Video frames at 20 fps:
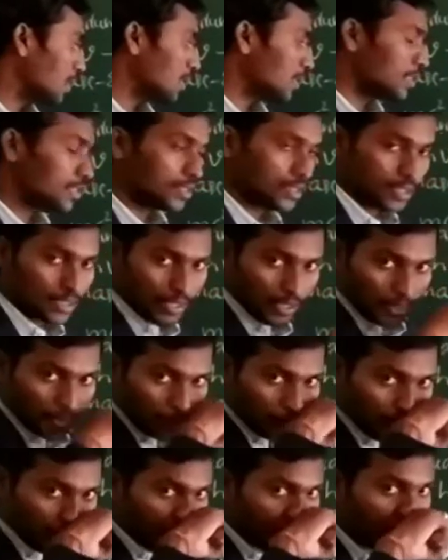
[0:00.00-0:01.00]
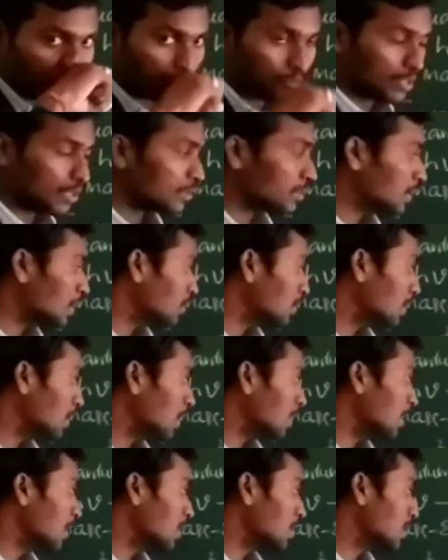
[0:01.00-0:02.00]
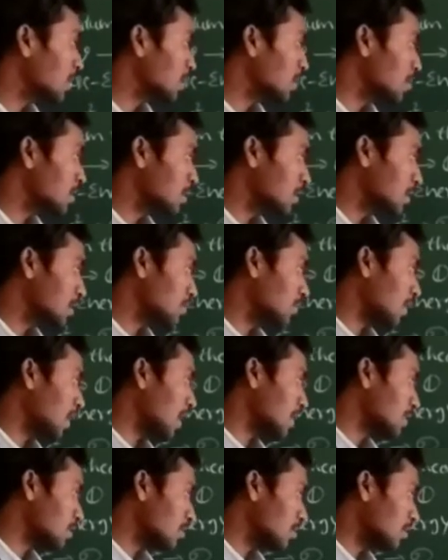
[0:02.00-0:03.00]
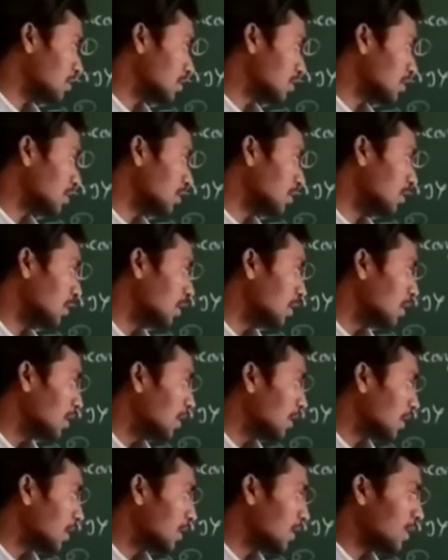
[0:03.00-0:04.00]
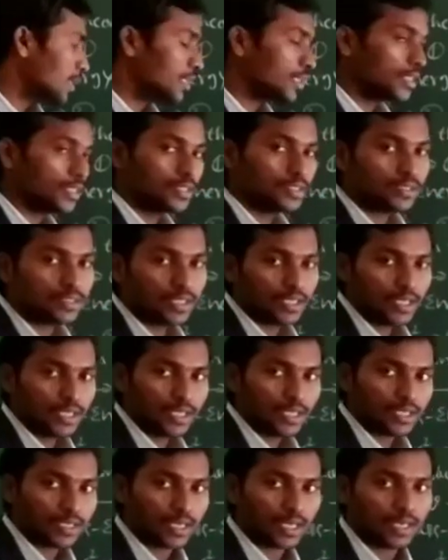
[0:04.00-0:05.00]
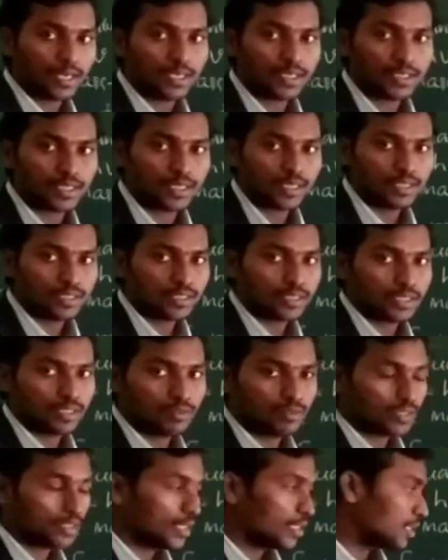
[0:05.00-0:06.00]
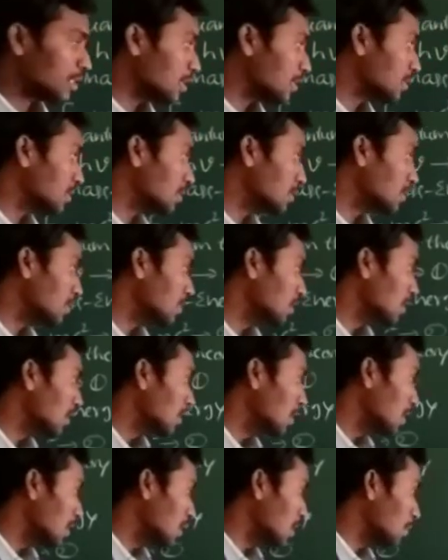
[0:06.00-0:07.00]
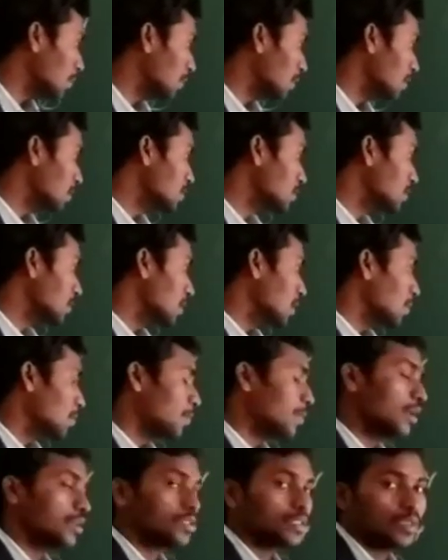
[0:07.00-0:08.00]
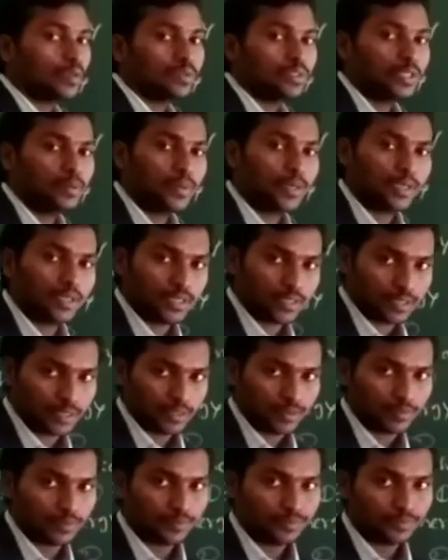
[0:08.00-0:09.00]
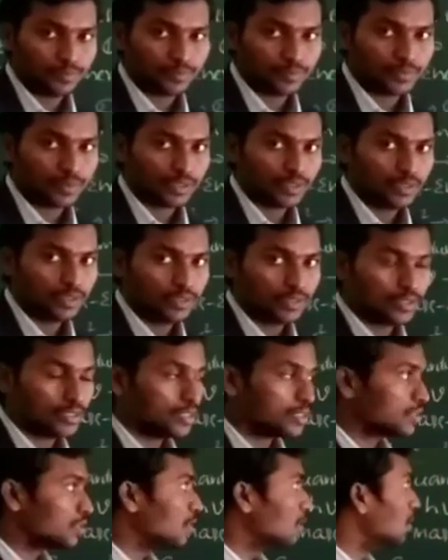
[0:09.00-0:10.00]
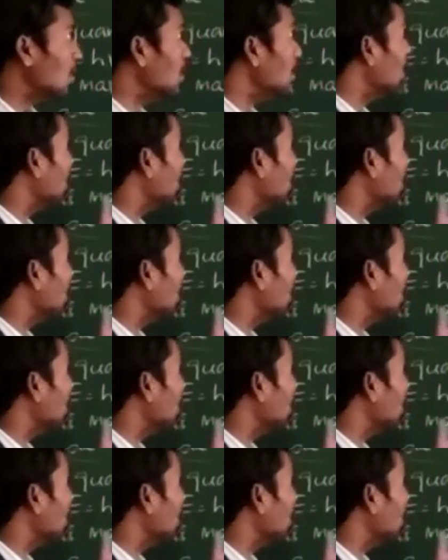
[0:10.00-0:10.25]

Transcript: is wavelength of the radiation, h is Planck's constant, k is kinetic energy of the radiation, m is mass of the particle. This is called